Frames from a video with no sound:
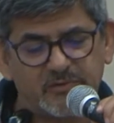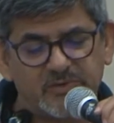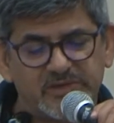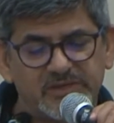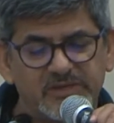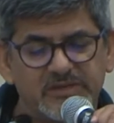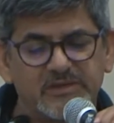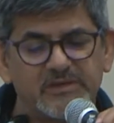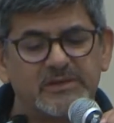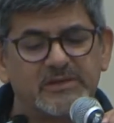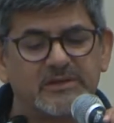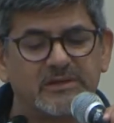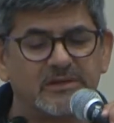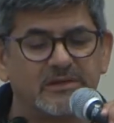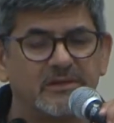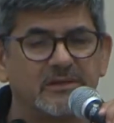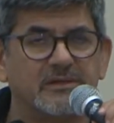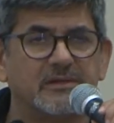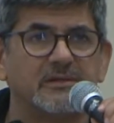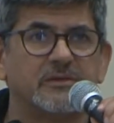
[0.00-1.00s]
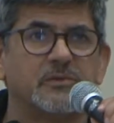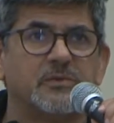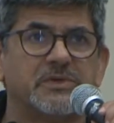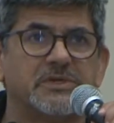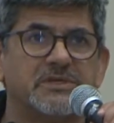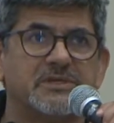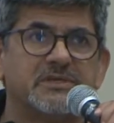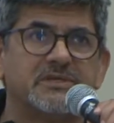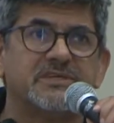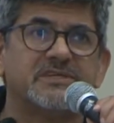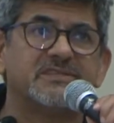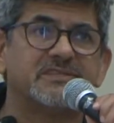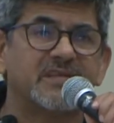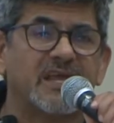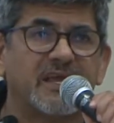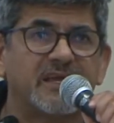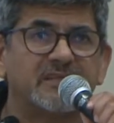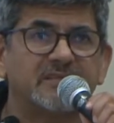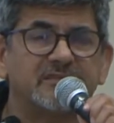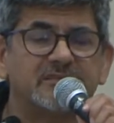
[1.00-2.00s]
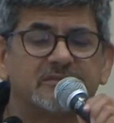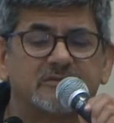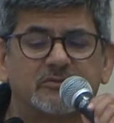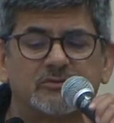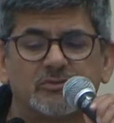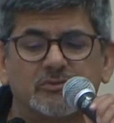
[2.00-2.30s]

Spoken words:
we intended